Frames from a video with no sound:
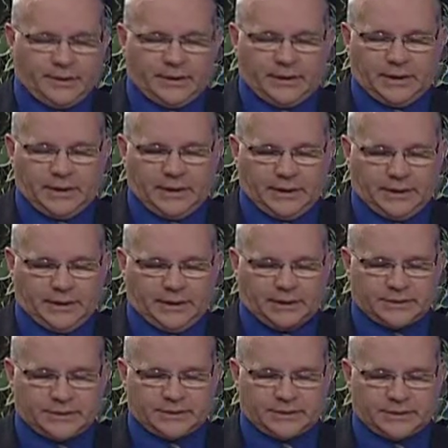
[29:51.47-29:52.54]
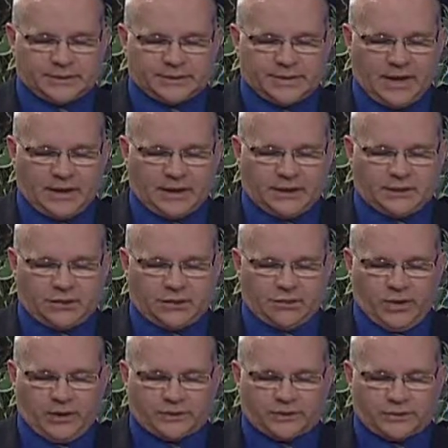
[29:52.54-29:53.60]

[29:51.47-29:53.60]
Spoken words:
and this is the second U.S.